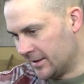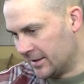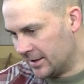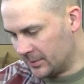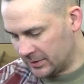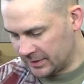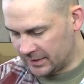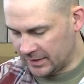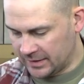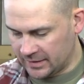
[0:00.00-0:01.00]
I'm not
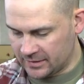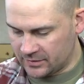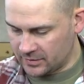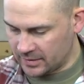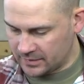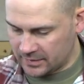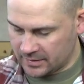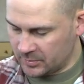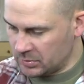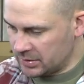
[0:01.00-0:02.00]
gonna take any shots at
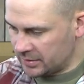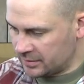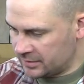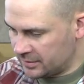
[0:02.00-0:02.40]
anybody.